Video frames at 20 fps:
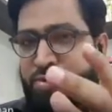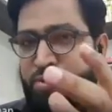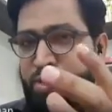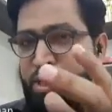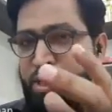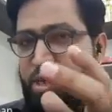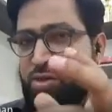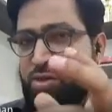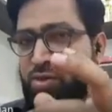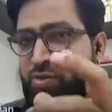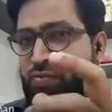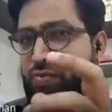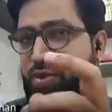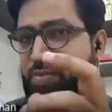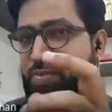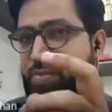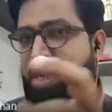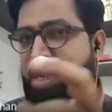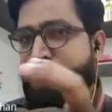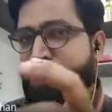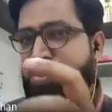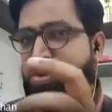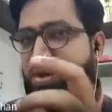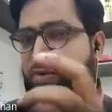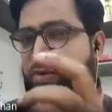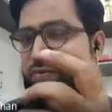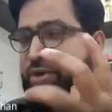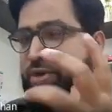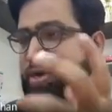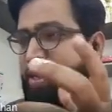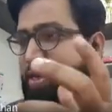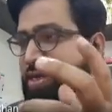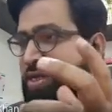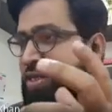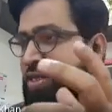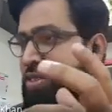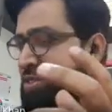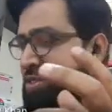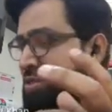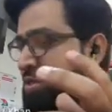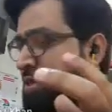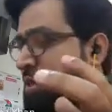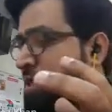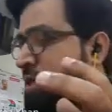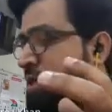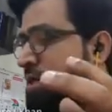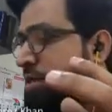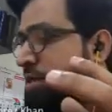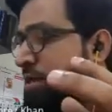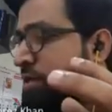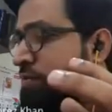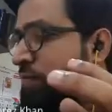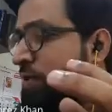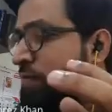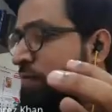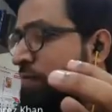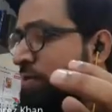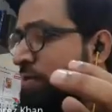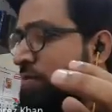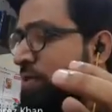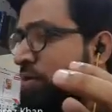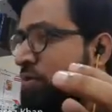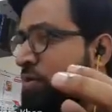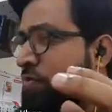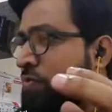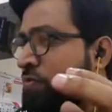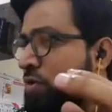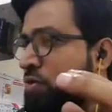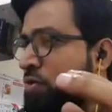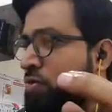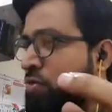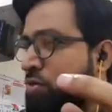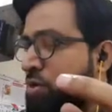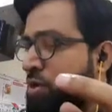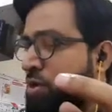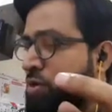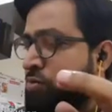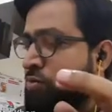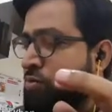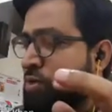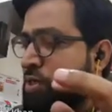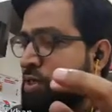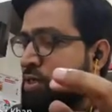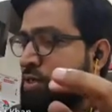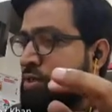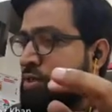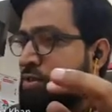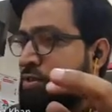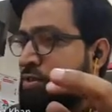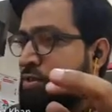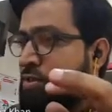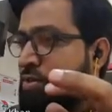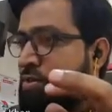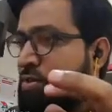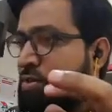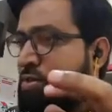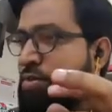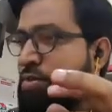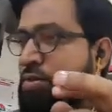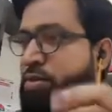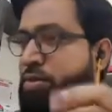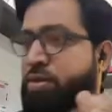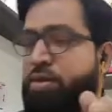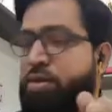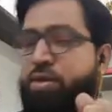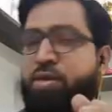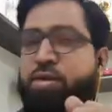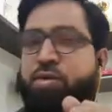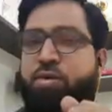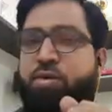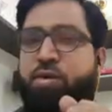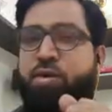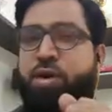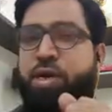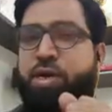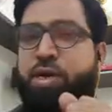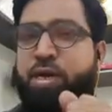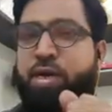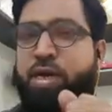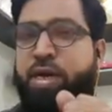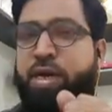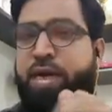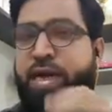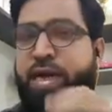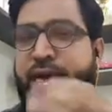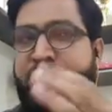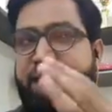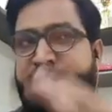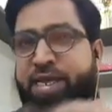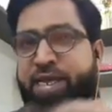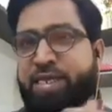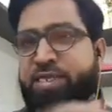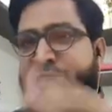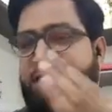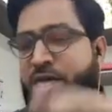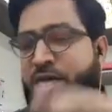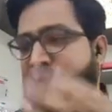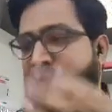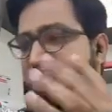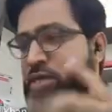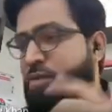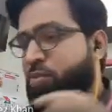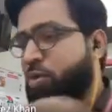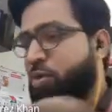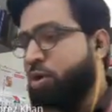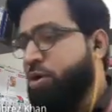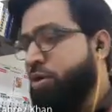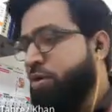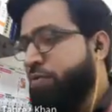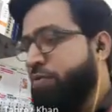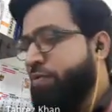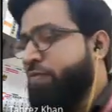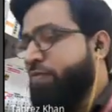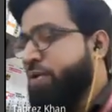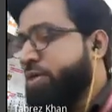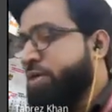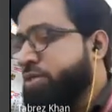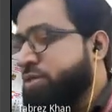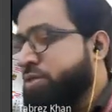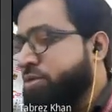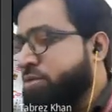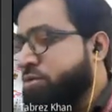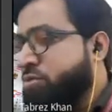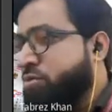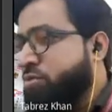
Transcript: Okay, so we make use of indentation. That's why we'll be going for colon over here. Okay, and then starts the body of a function.